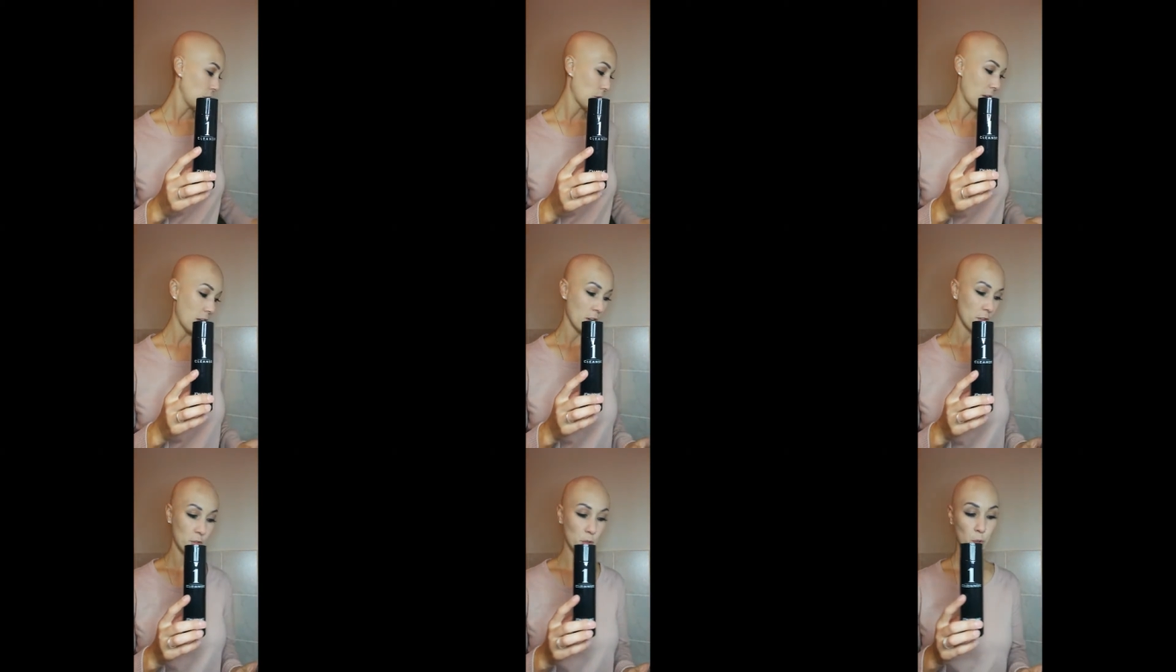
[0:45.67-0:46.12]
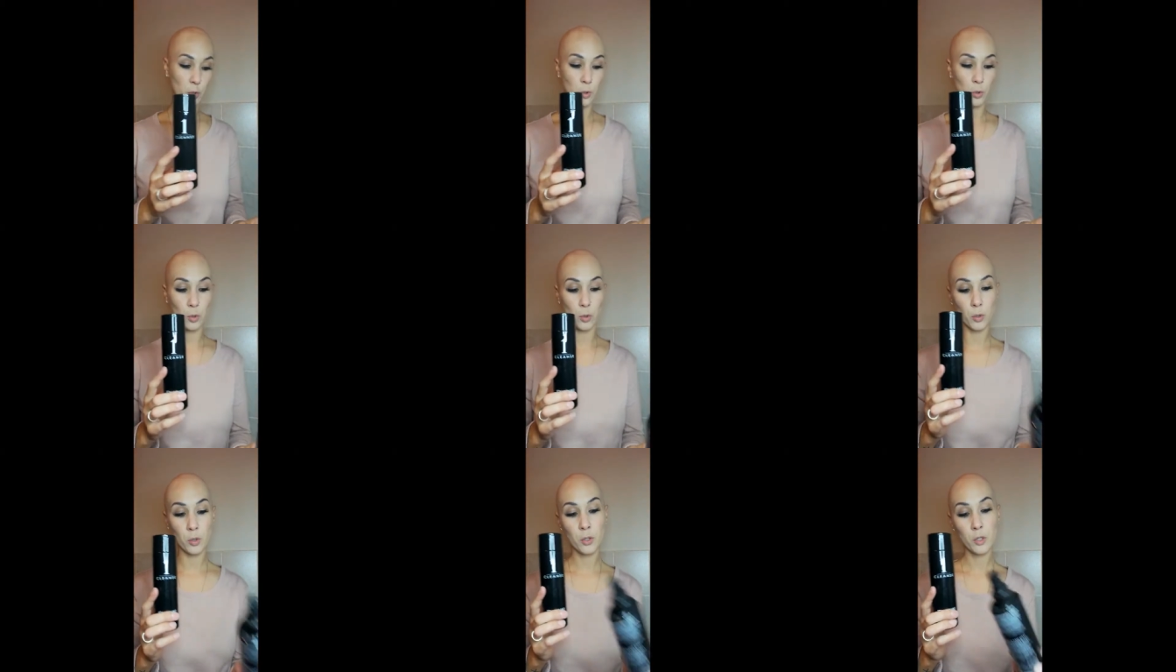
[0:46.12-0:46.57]
You have
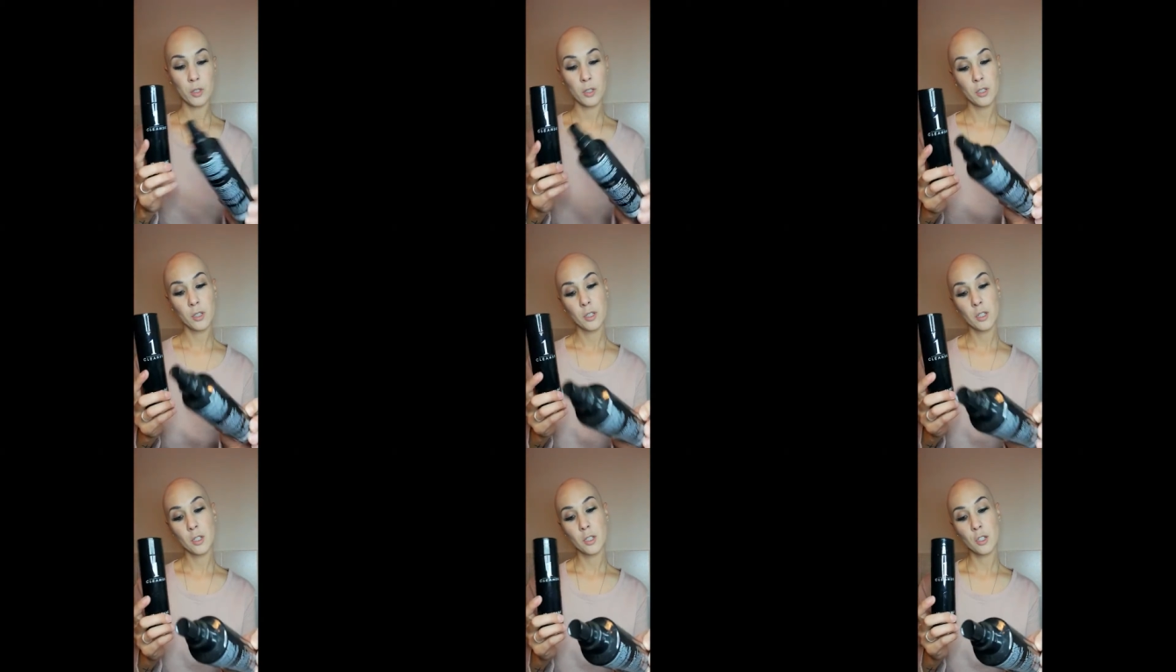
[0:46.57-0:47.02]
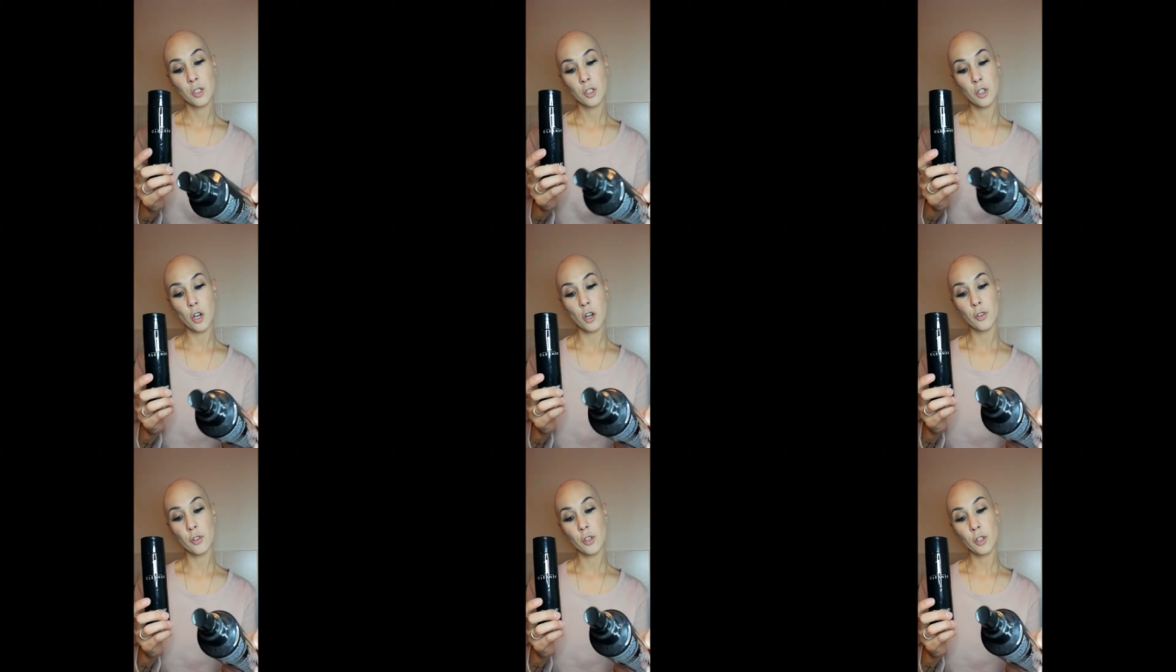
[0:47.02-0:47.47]
your
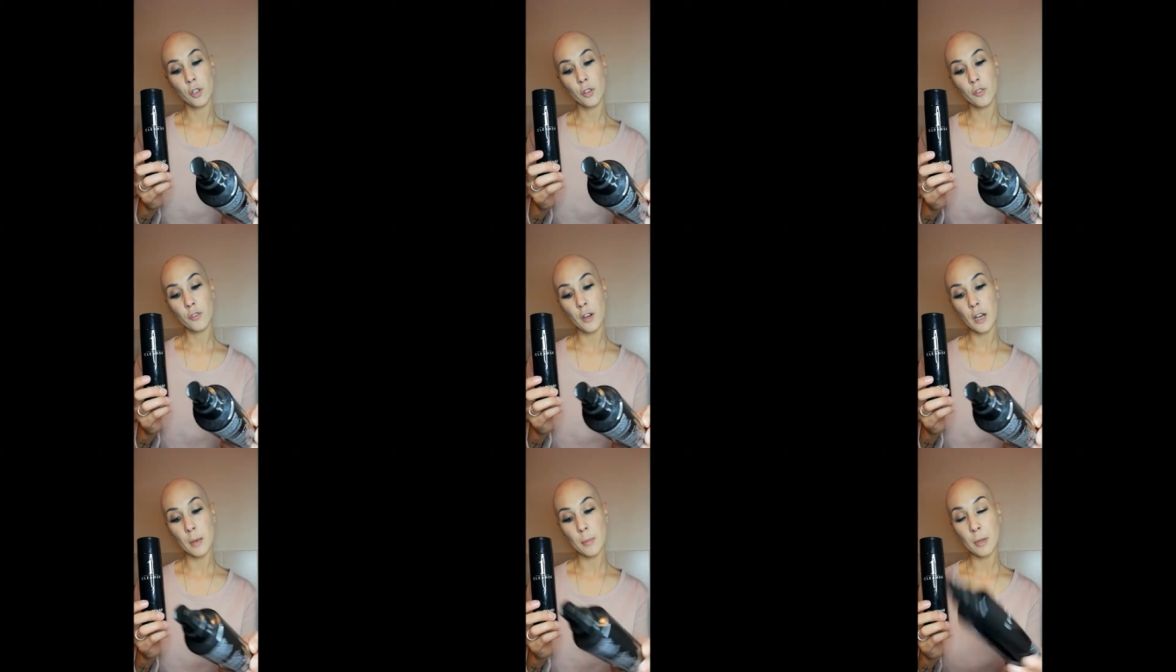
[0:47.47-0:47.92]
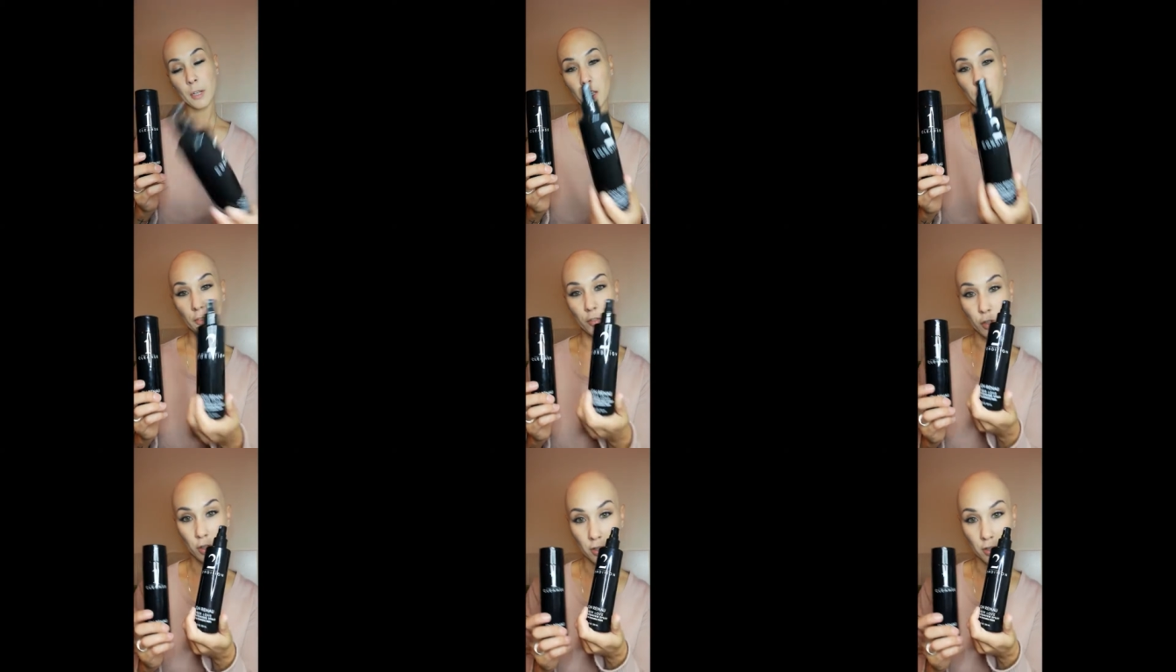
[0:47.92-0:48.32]
Jon Renau Fiber Love